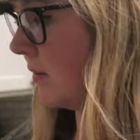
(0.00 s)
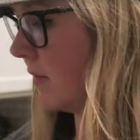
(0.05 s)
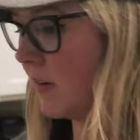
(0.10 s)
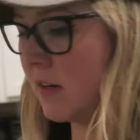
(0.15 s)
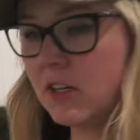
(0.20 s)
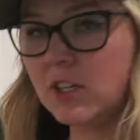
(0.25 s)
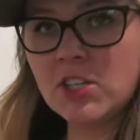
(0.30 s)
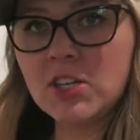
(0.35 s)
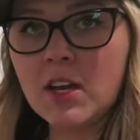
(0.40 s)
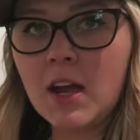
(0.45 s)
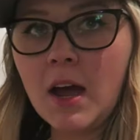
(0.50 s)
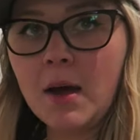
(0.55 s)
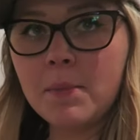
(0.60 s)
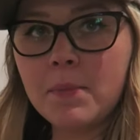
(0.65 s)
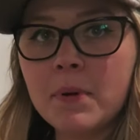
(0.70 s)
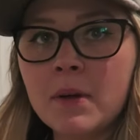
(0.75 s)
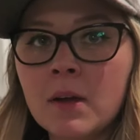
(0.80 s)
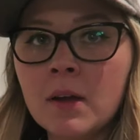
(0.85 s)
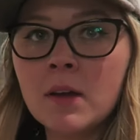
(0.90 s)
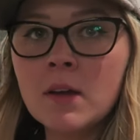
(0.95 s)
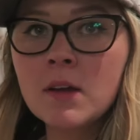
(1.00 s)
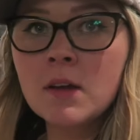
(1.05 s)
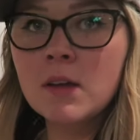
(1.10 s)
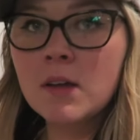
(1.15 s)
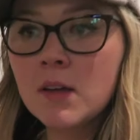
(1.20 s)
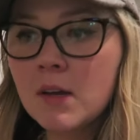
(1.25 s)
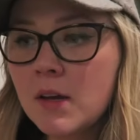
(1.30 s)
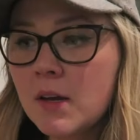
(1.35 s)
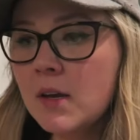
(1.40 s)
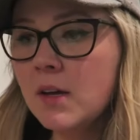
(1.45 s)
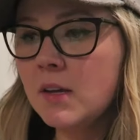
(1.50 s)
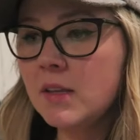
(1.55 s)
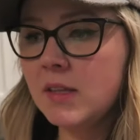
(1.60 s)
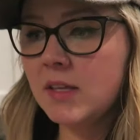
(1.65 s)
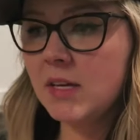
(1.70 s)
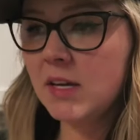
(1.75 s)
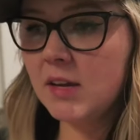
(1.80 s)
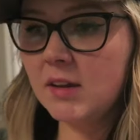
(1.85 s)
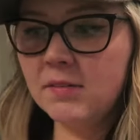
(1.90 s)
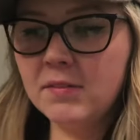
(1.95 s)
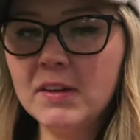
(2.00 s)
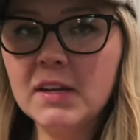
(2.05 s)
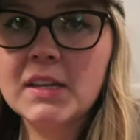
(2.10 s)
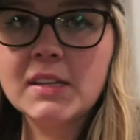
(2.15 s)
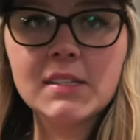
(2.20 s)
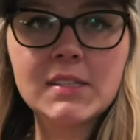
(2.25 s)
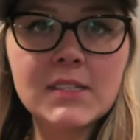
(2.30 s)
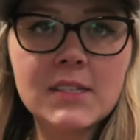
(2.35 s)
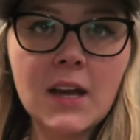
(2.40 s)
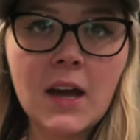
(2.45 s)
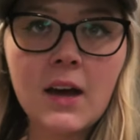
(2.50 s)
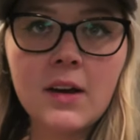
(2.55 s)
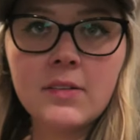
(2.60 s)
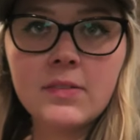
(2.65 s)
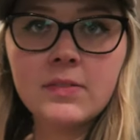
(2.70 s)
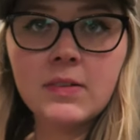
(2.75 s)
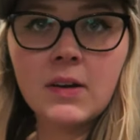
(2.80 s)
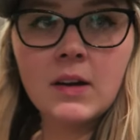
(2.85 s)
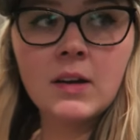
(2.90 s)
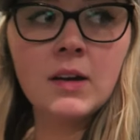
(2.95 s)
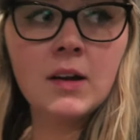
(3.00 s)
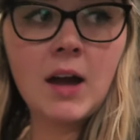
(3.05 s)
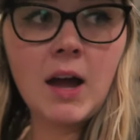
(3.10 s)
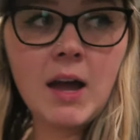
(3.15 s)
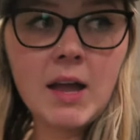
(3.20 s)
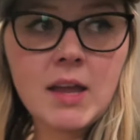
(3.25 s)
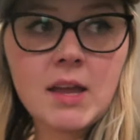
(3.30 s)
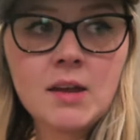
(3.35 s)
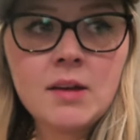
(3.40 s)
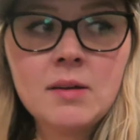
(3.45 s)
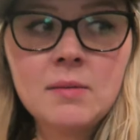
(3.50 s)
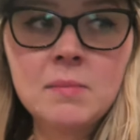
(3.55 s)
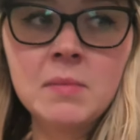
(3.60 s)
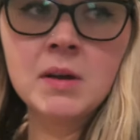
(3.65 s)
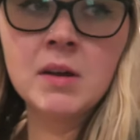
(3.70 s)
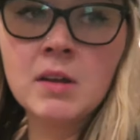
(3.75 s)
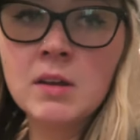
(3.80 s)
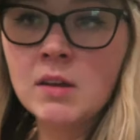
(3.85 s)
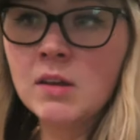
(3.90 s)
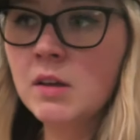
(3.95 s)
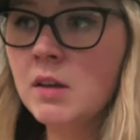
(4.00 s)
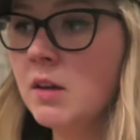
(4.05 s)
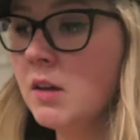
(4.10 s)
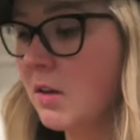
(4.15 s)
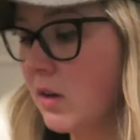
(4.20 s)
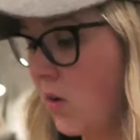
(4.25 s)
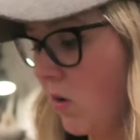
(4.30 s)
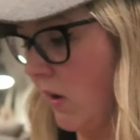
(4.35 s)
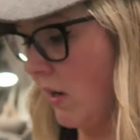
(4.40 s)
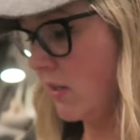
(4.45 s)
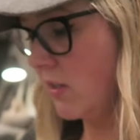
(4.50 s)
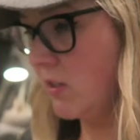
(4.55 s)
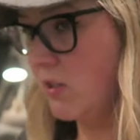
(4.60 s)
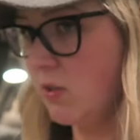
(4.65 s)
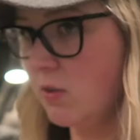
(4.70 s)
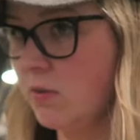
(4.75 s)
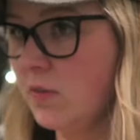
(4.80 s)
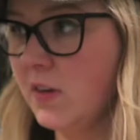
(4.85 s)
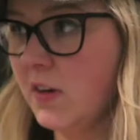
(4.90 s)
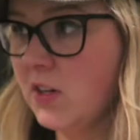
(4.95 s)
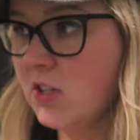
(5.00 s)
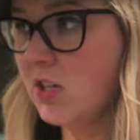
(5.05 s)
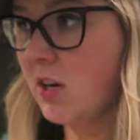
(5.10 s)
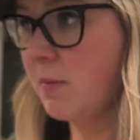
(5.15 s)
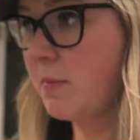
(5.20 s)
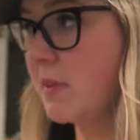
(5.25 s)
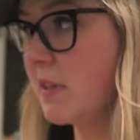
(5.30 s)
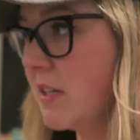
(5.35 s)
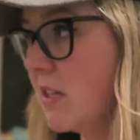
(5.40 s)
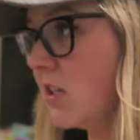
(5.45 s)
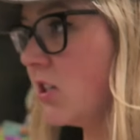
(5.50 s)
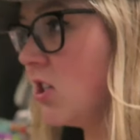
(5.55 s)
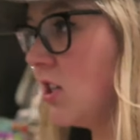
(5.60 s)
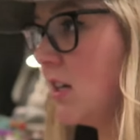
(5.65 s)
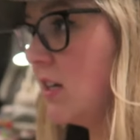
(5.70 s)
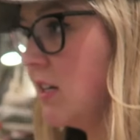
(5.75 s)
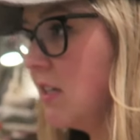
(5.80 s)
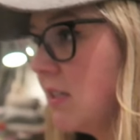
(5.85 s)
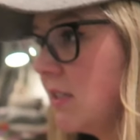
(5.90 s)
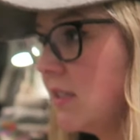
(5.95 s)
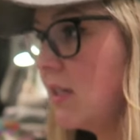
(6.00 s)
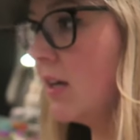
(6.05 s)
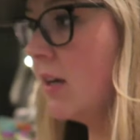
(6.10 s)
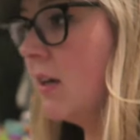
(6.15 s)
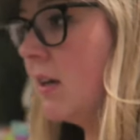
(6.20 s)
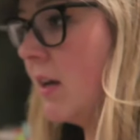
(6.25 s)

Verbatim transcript: finishing up the evening stuff. I am going to finish up the dishes